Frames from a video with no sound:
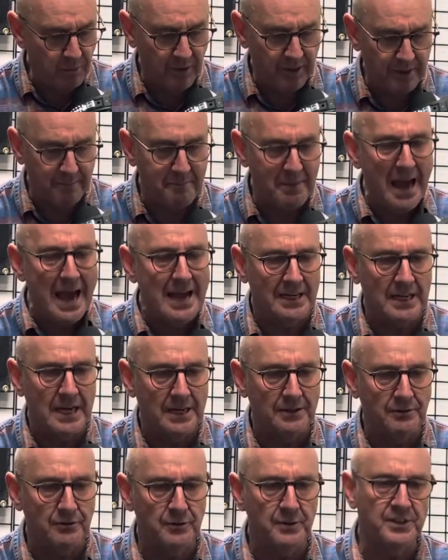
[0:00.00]
a
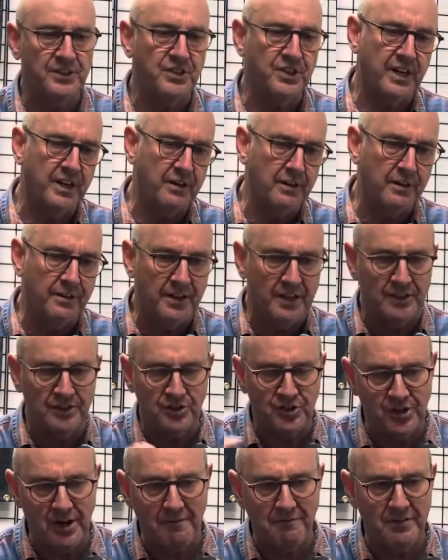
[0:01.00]
backcountry skier that's
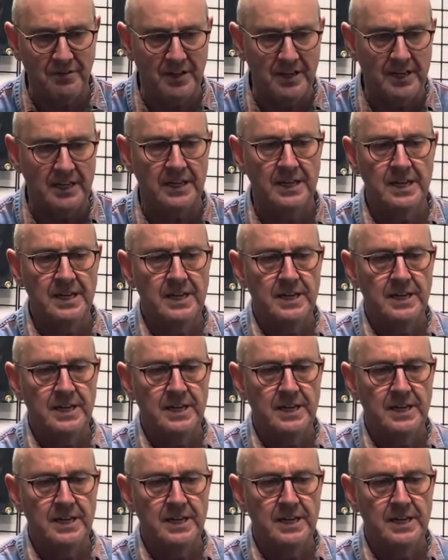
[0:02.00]
shuffling,